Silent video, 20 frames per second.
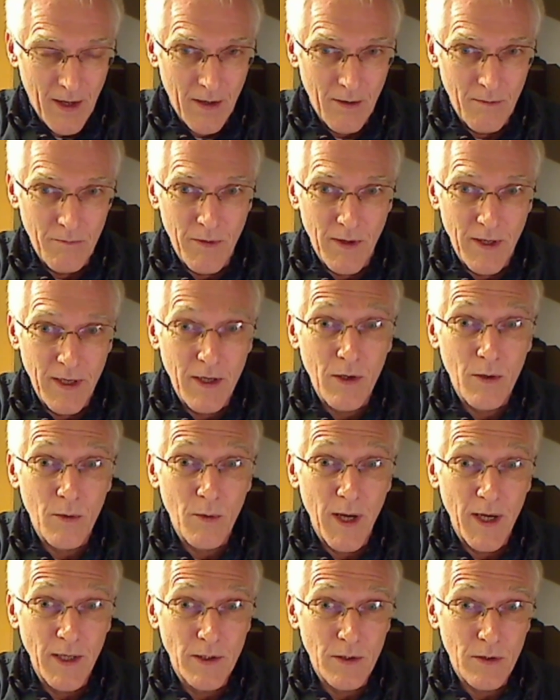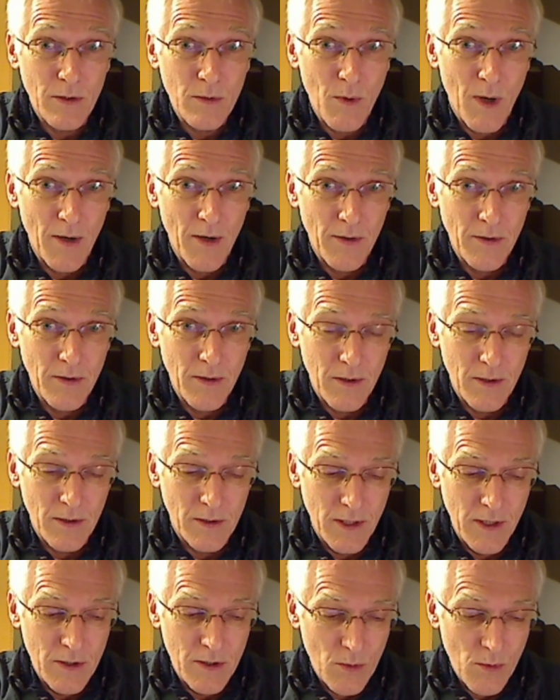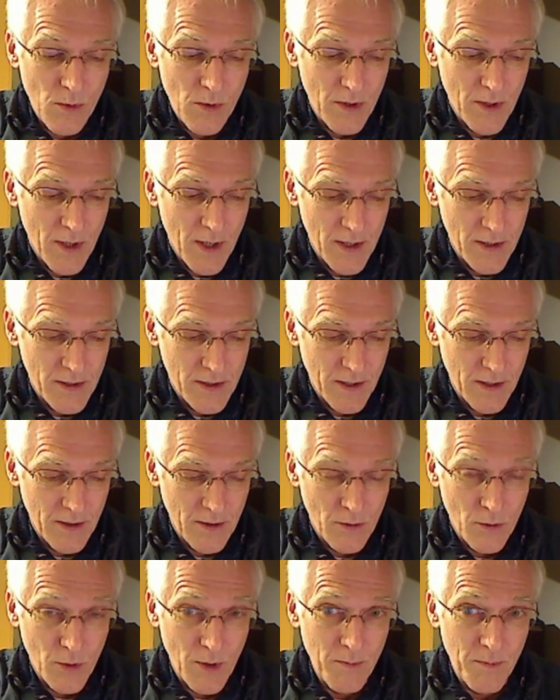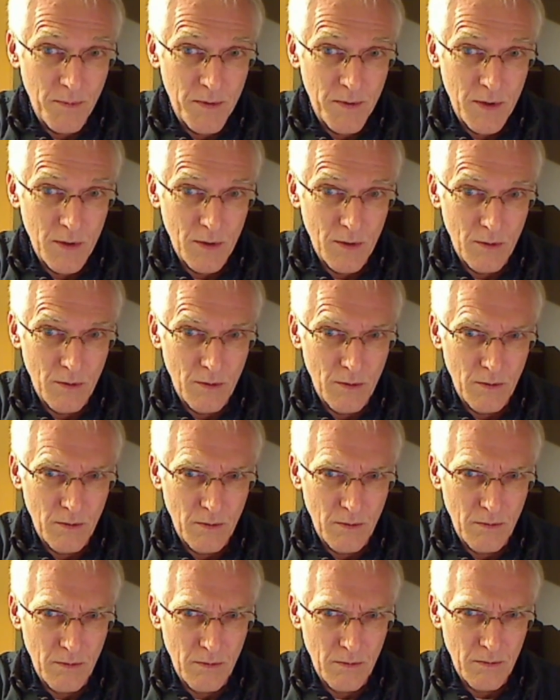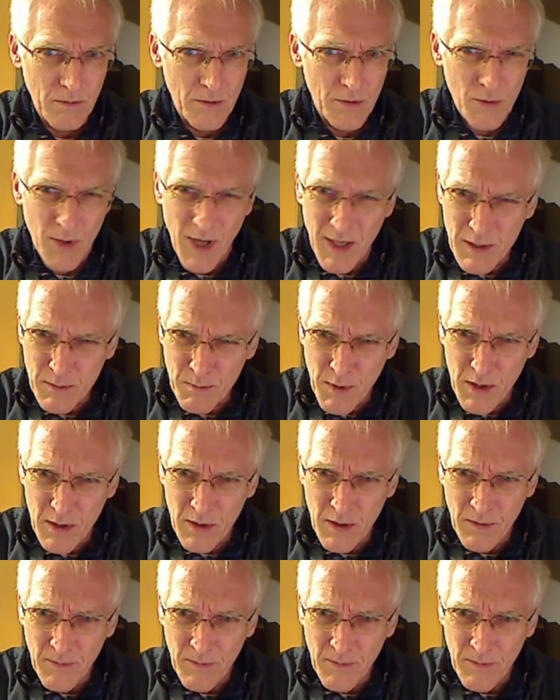Yeah, a very courageous one, and that she's organising a trip to Strasbourg?